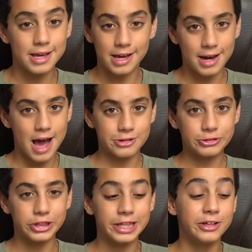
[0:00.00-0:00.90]
can
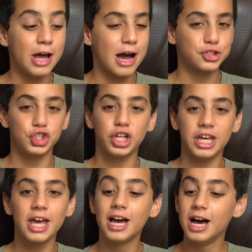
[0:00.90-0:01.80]
actually
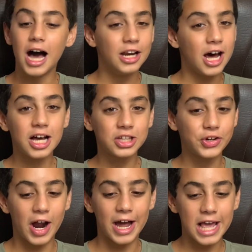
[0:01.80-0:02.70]
not
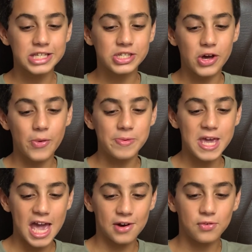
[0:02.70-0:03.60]
dry, so be
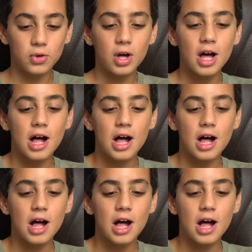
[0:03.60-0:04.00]
careful.